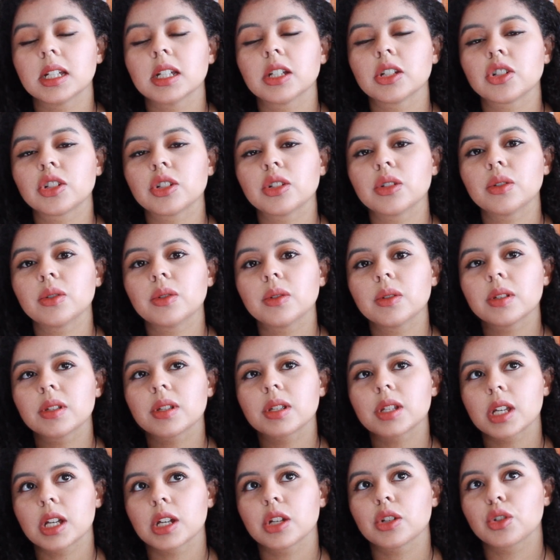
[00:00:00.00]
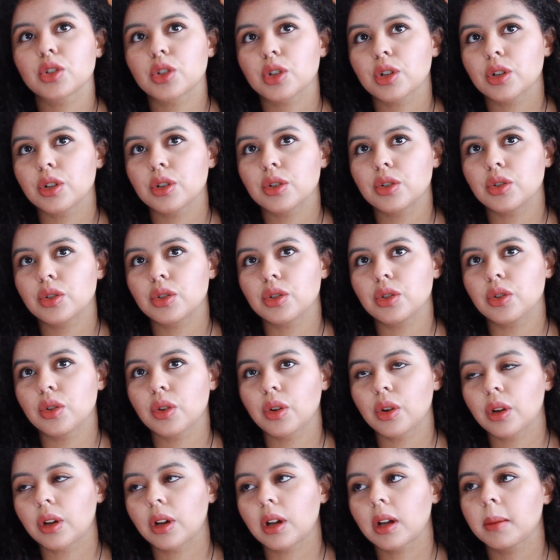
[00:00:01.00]
issues that turned
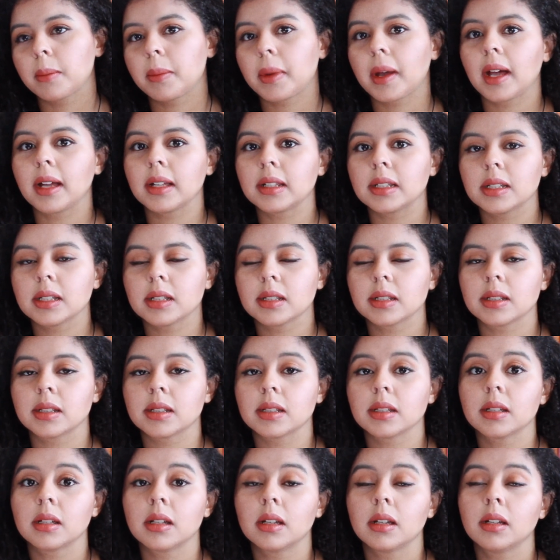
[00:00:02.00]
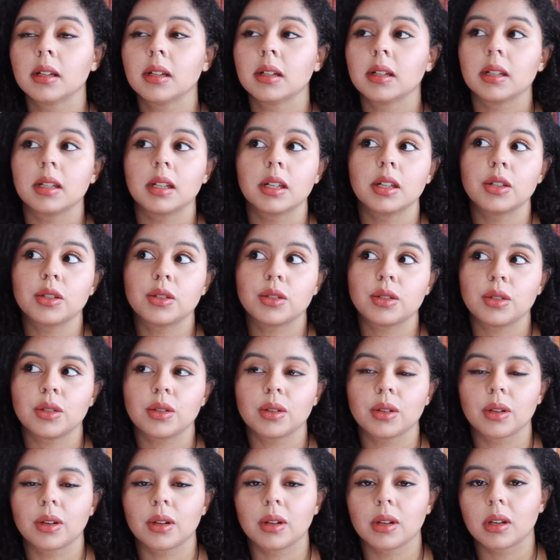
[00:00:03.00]
your companion into
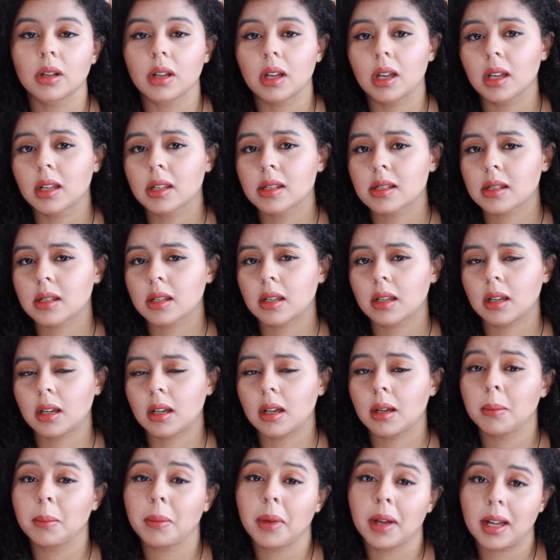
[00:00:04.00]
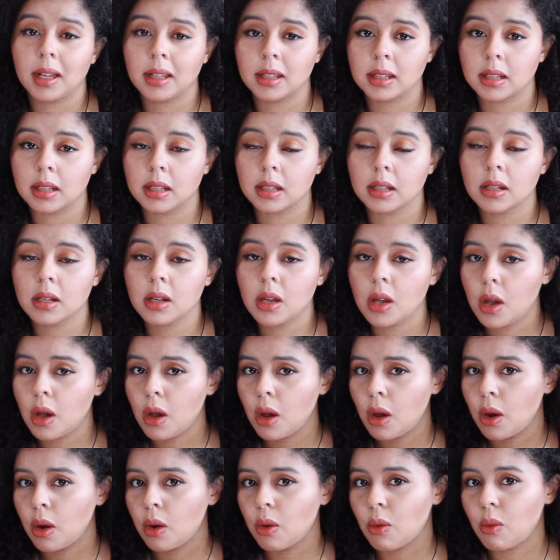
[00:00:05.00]
your ex-companion
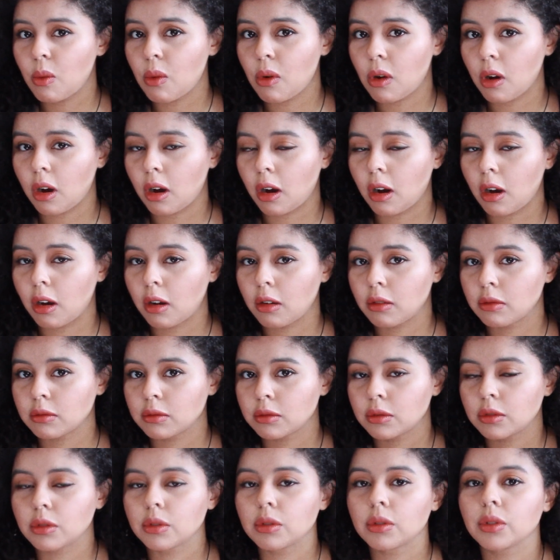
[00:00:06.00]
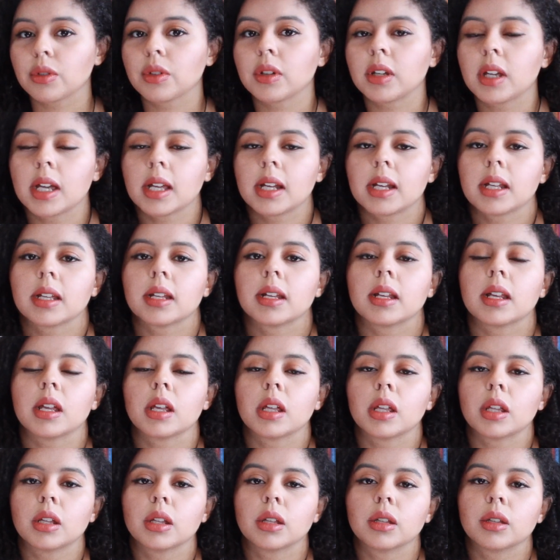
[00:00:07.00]
were created
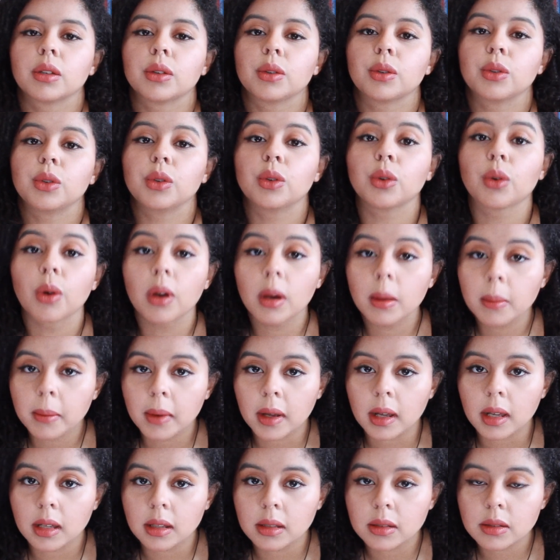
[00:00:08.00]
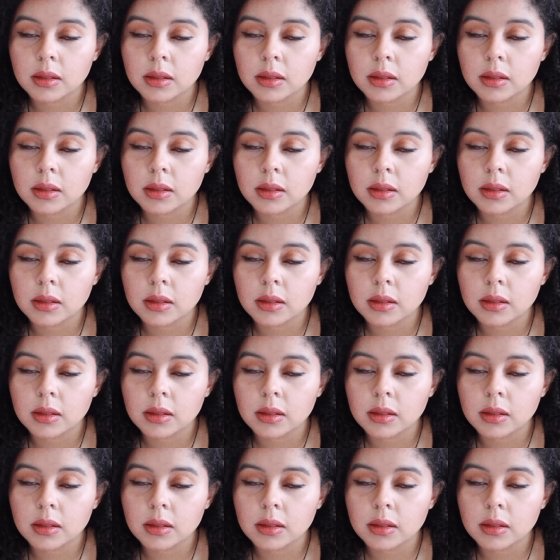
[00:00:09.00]
in your mind.